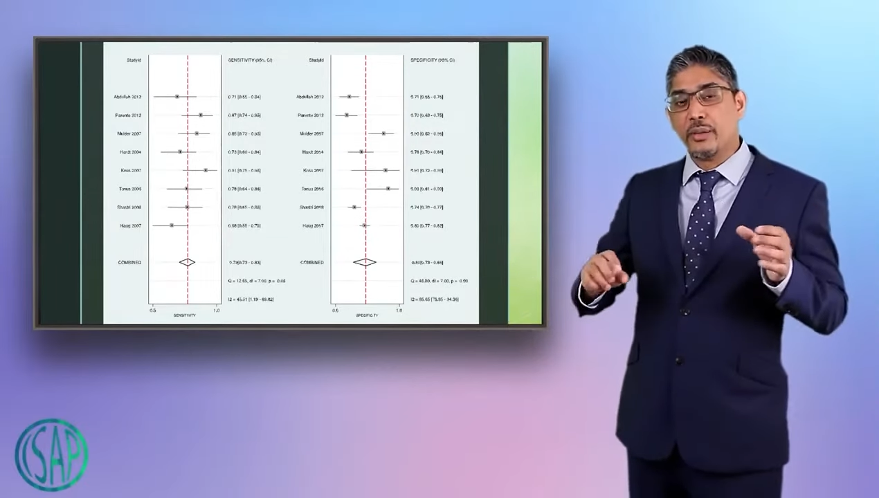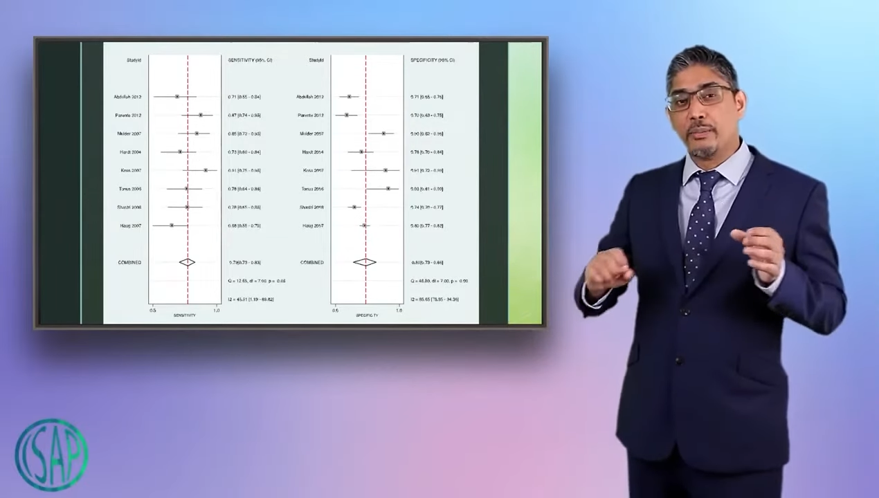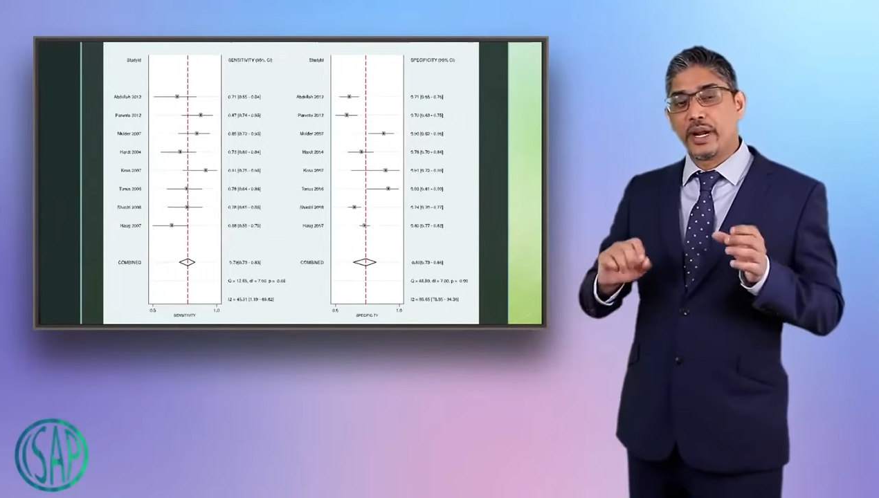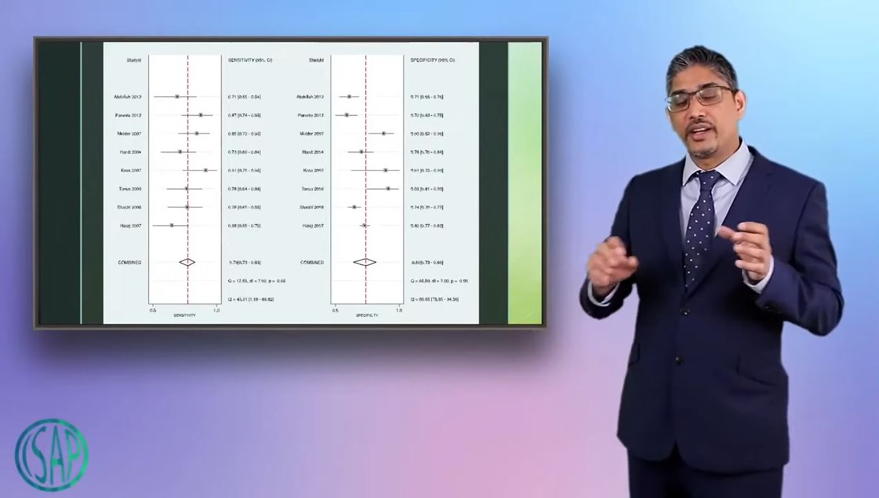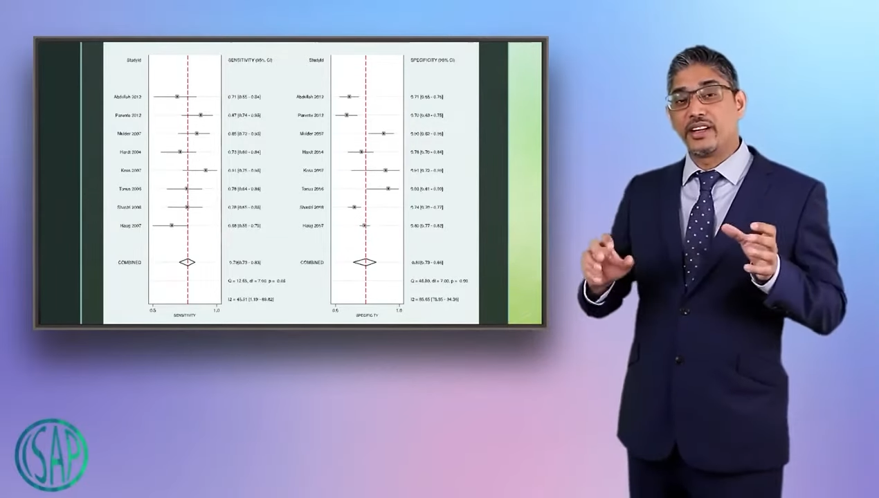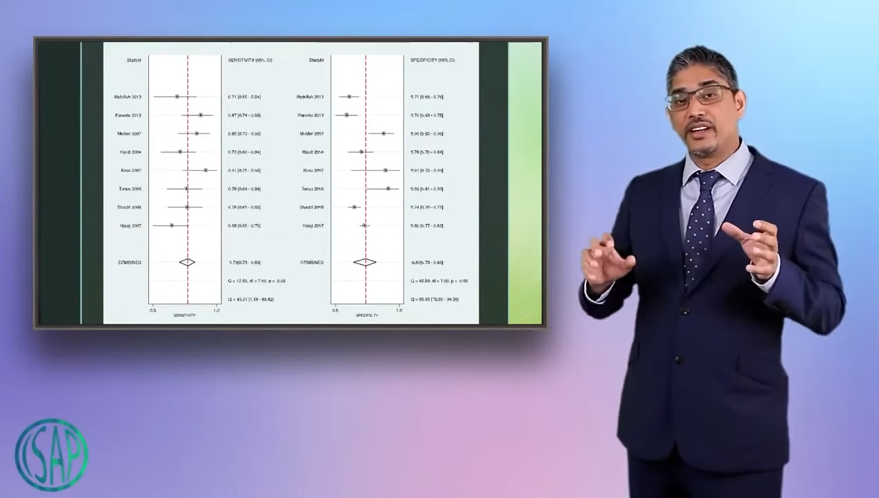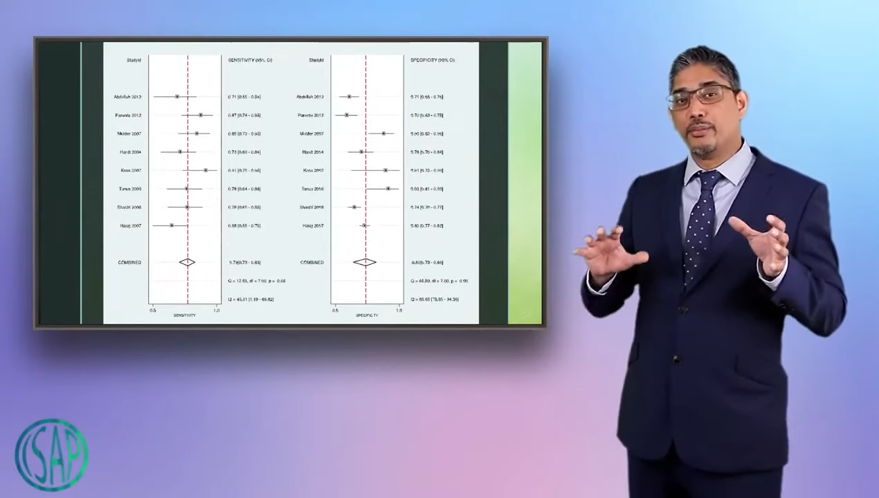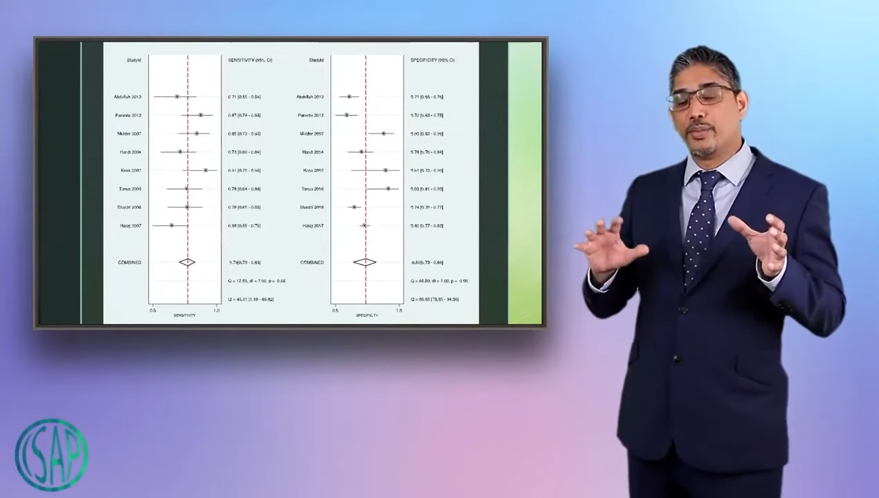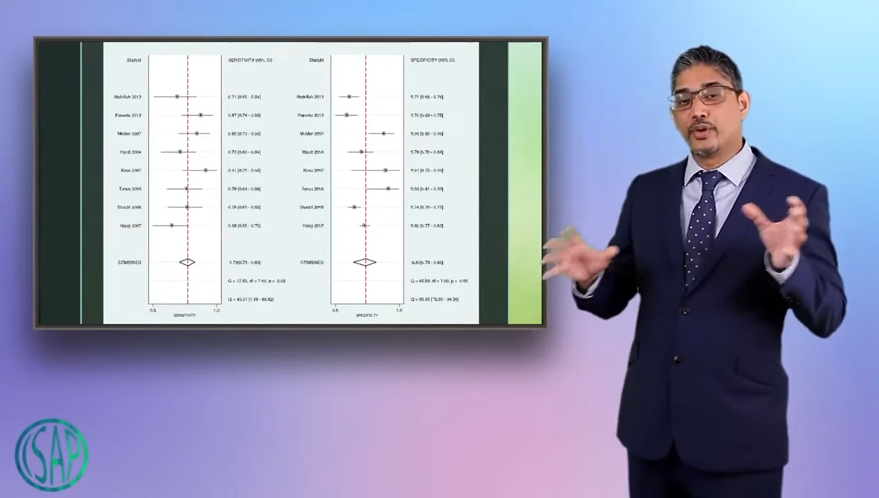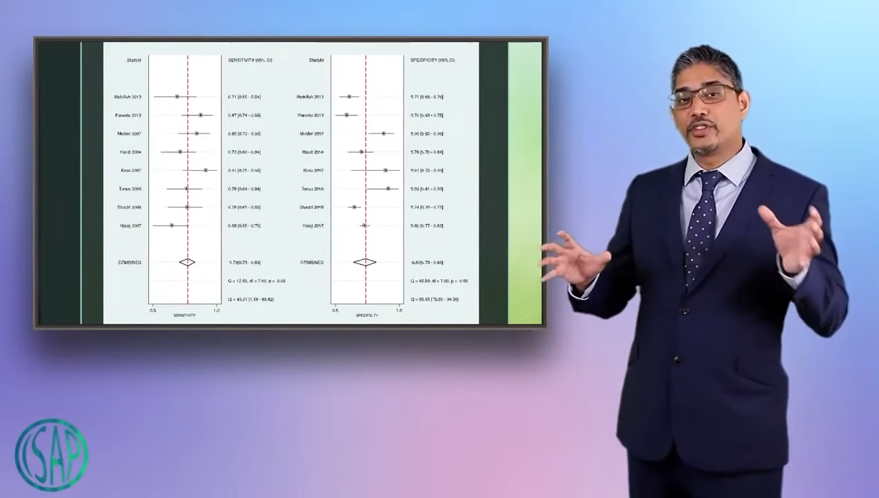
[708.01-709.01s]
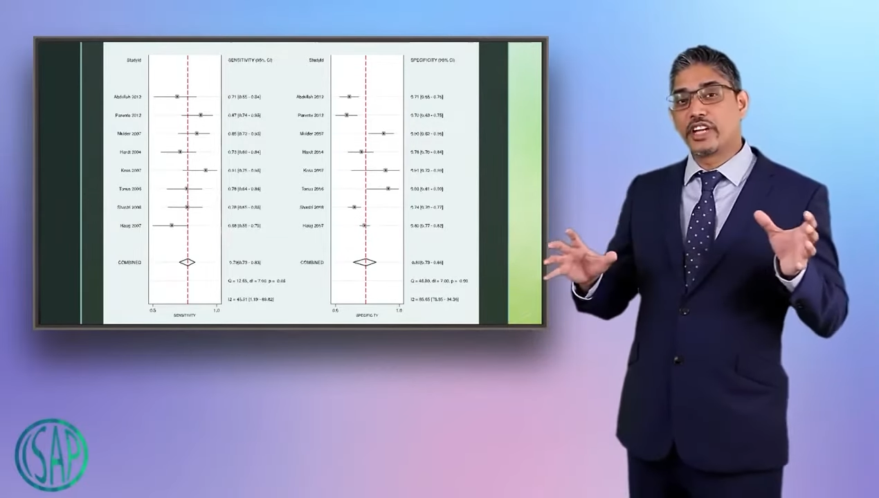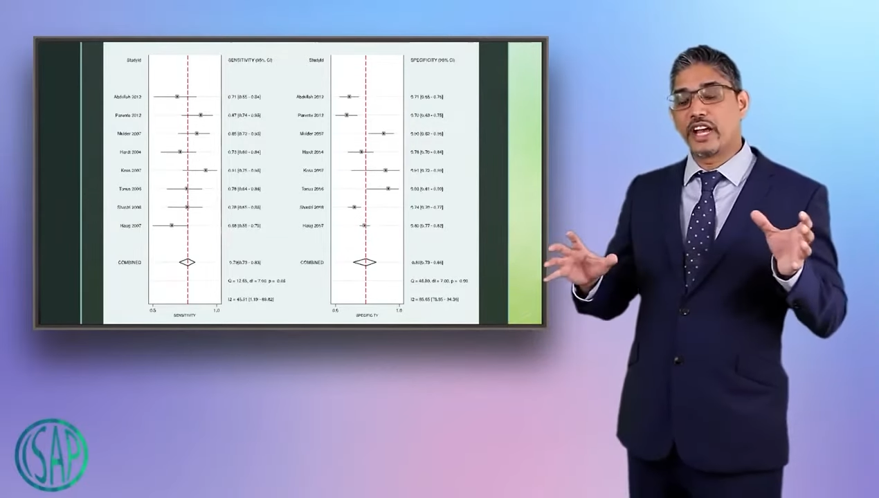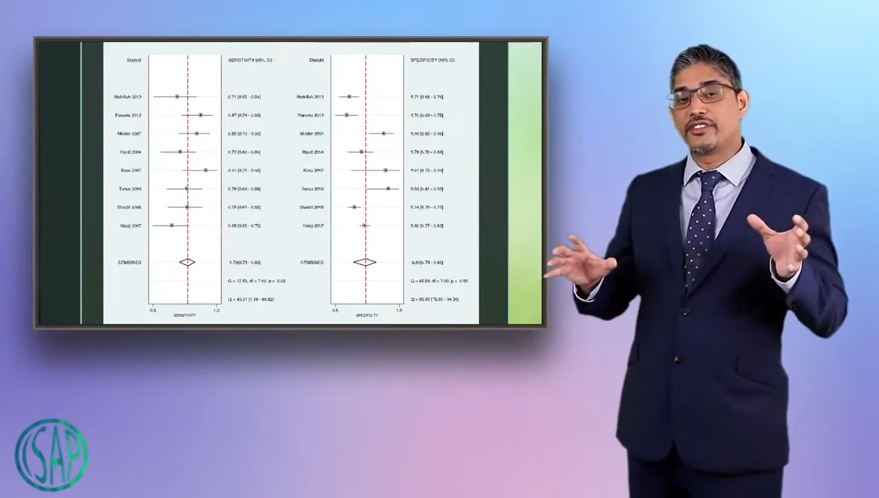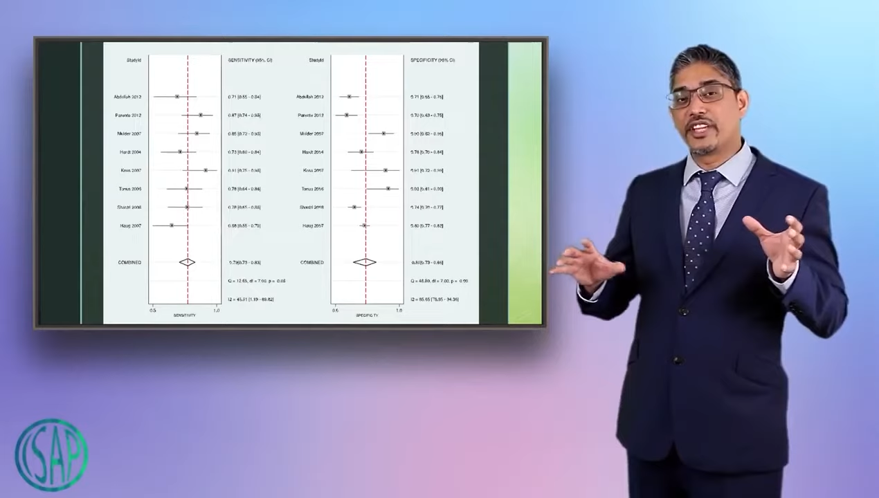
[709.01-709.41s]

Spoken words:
but both graphs